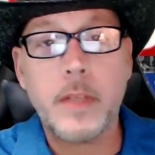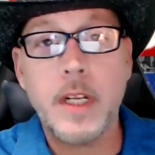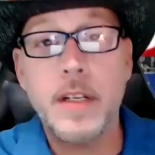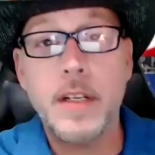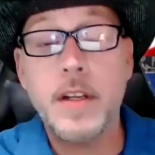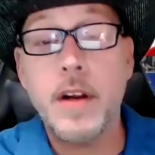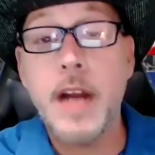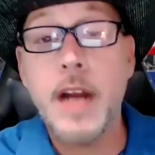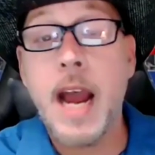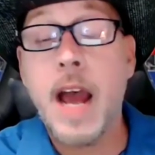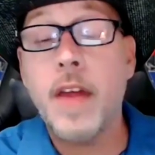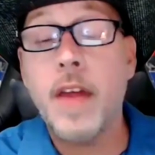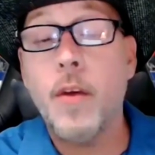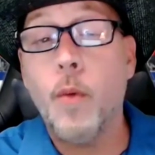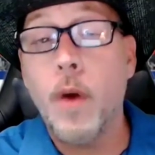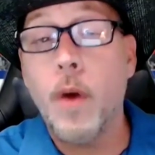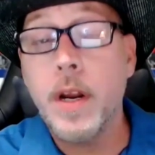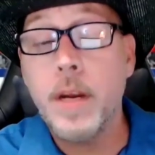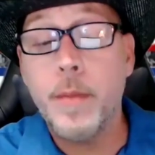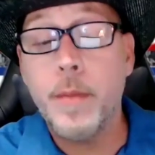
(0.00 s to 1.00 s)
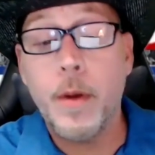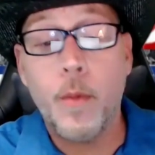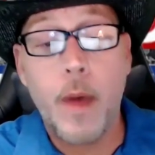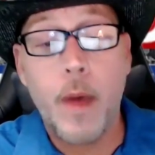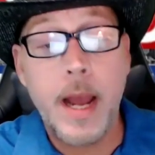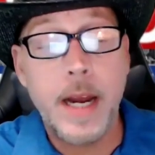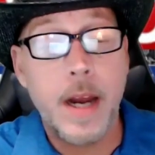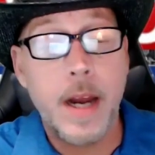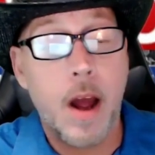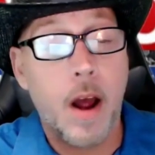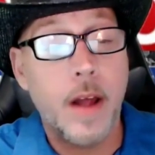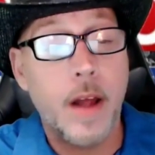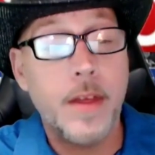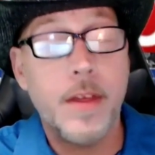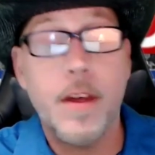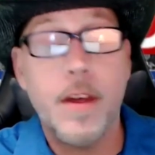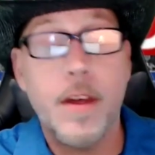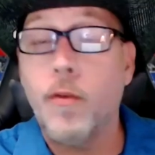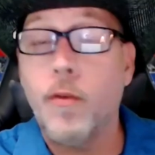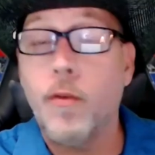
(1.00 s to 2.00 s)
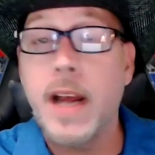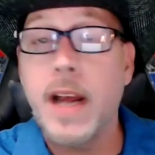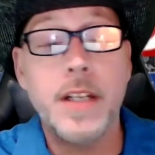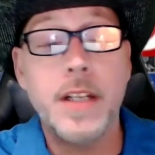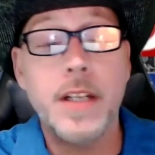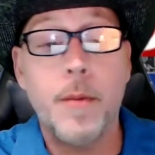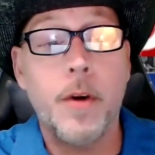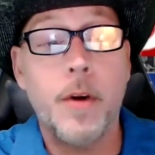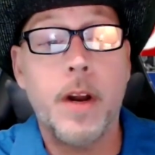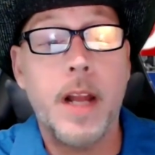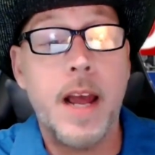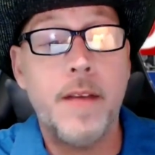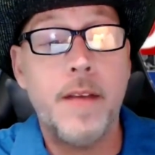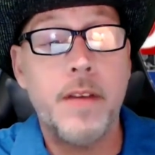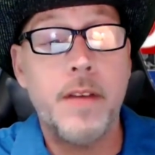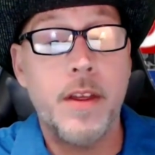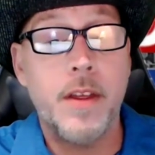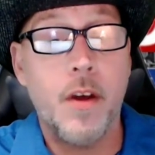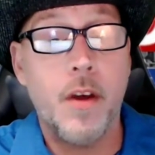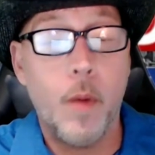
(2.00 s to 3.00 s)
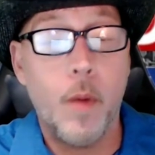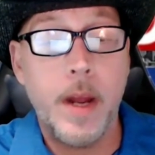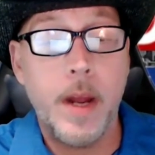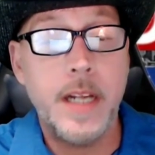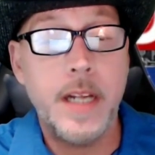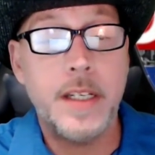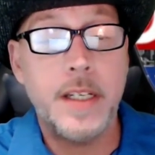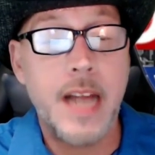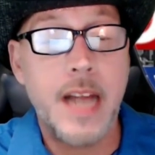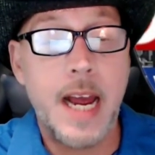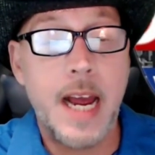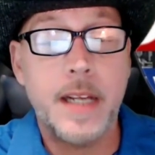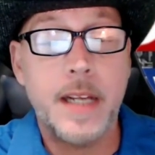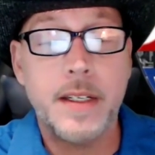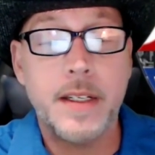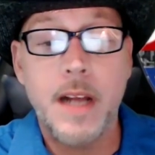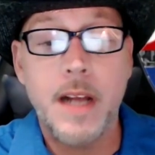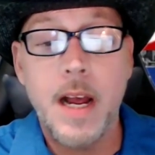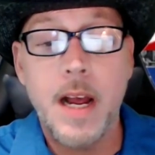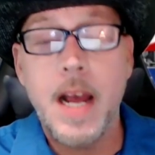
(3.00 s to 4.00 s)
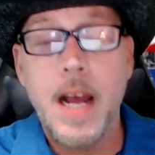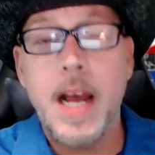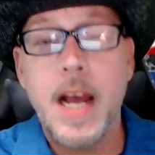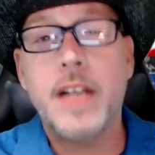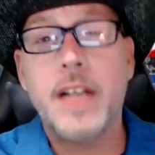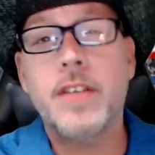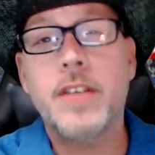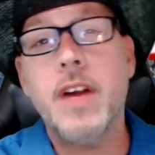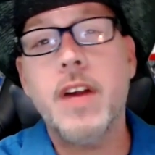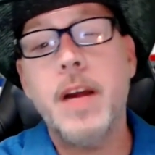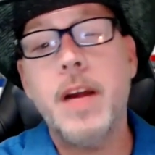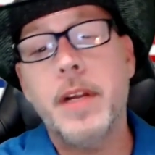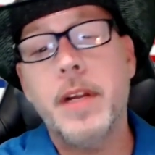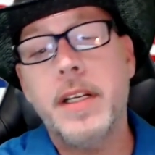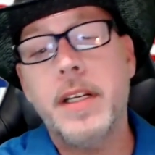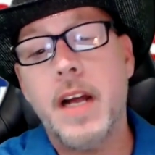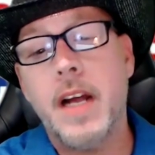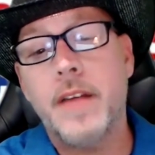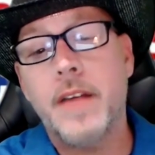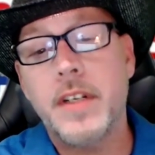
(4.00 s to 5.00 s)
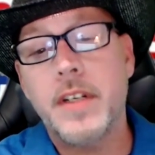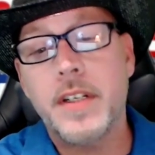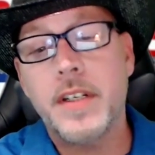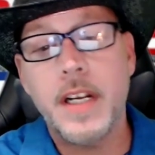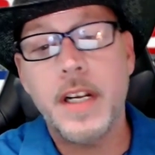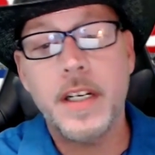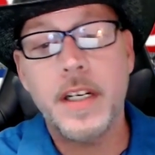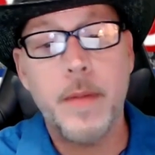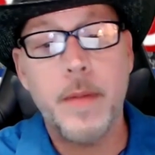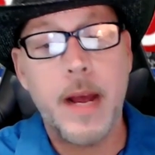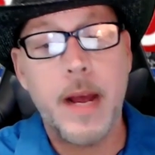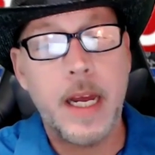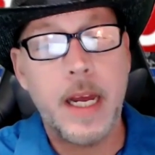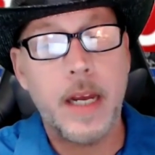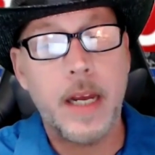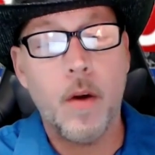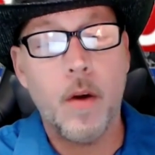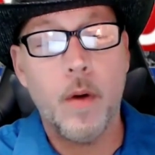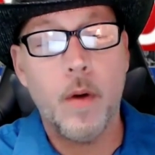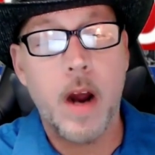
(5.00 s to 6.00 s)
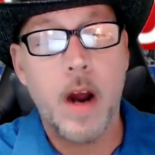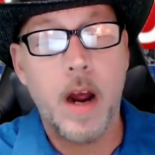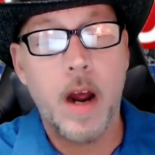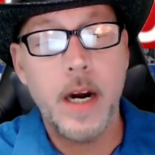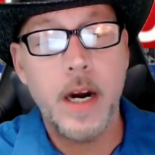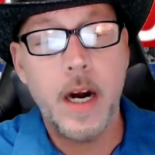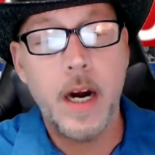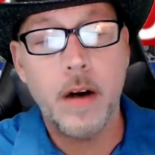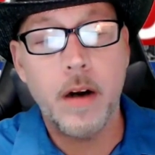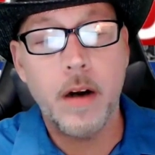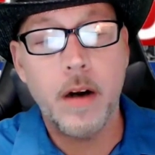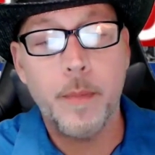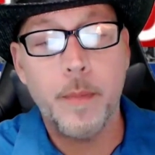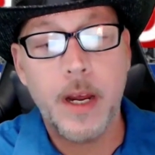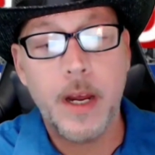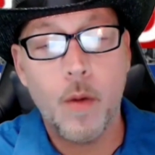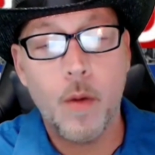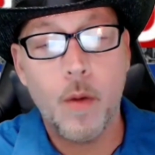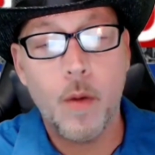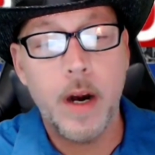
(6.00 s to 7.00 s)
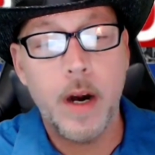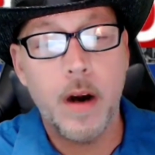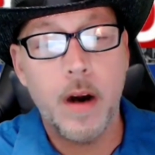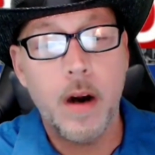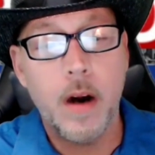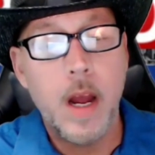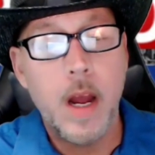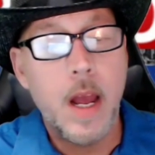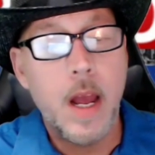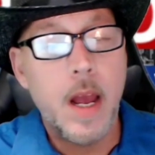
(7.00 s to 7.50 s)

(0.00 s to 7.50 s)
So now the one you've been waiting on, the race number 11, the Whitney Stakes. Extremely tough decision making going on here to pick a winner.